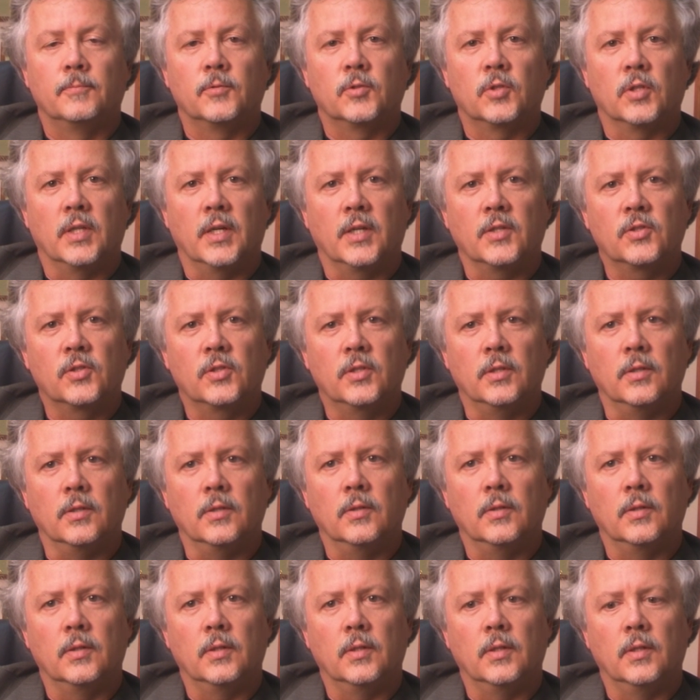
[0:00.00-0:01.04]
So that's
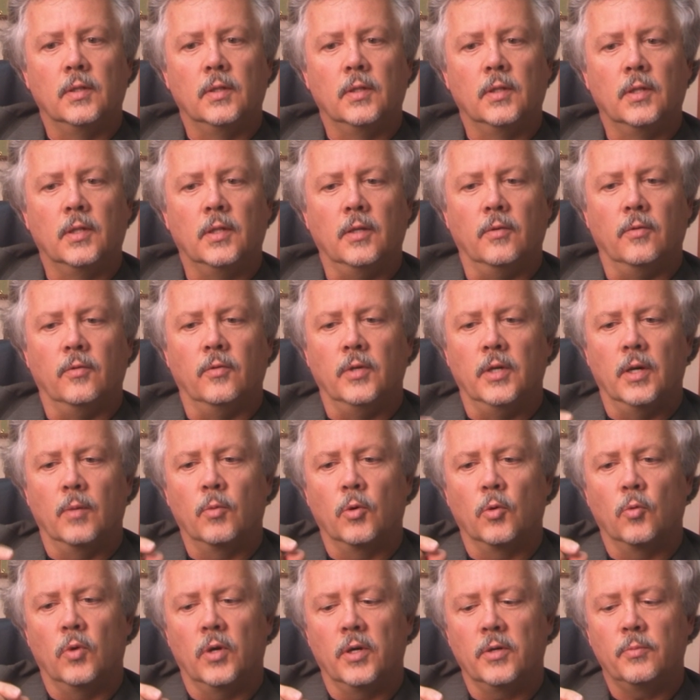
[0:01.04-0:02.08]
the, the
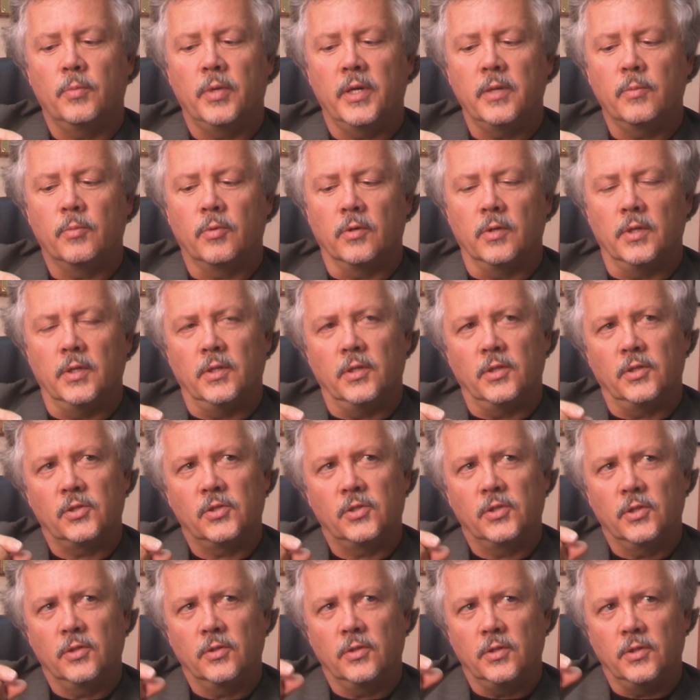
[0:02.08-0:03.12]
number one paper in this
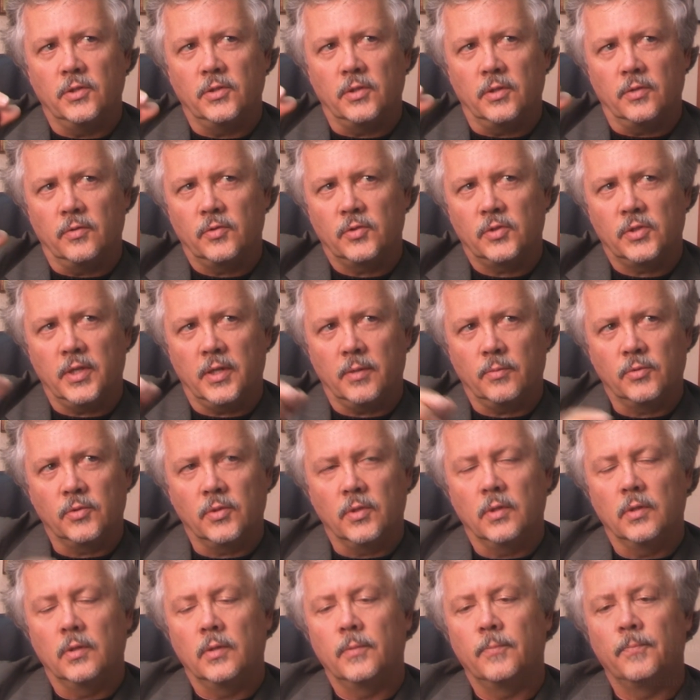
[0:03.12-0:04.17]
series of
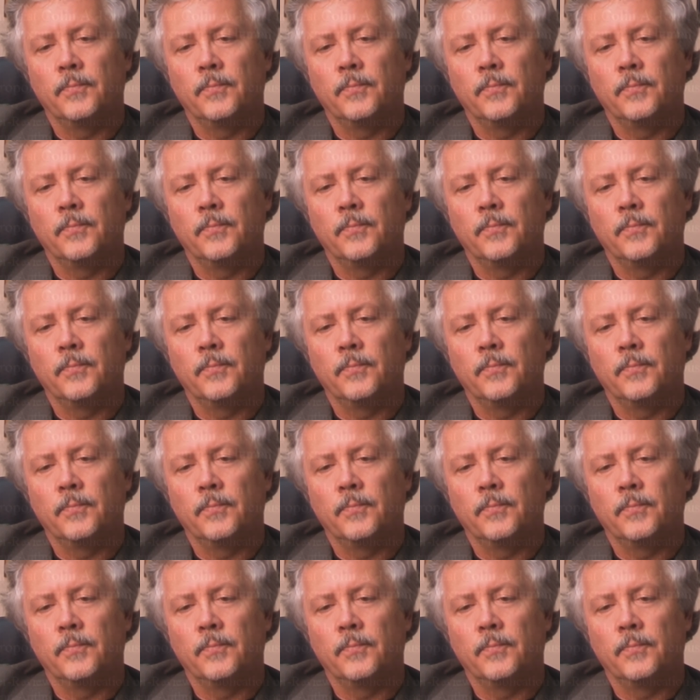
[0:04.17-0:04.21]
steps.